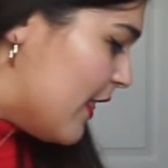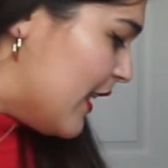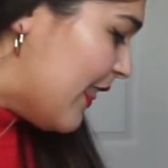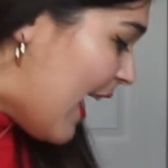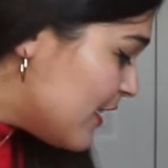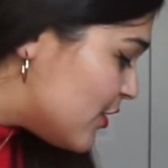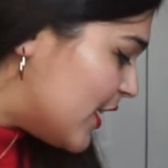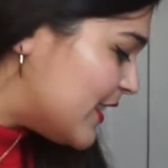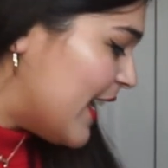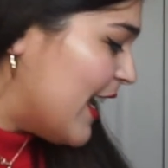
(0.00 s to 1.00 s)
the last
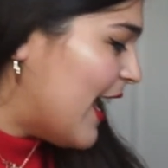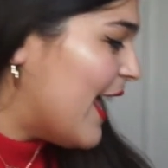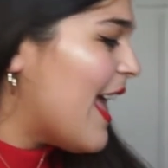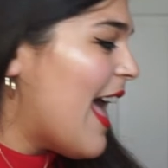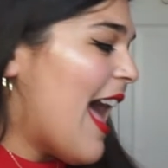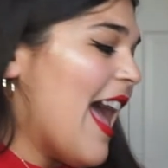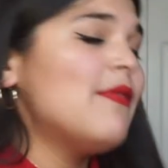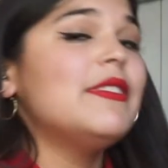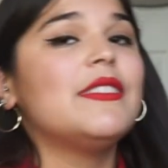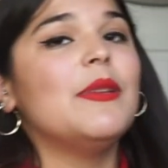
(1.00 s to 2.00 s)
dress I got, I
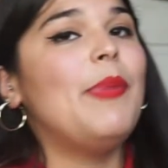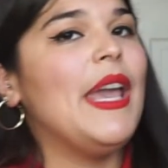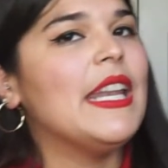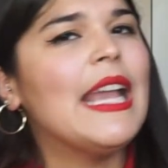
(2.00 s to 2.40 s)
was debating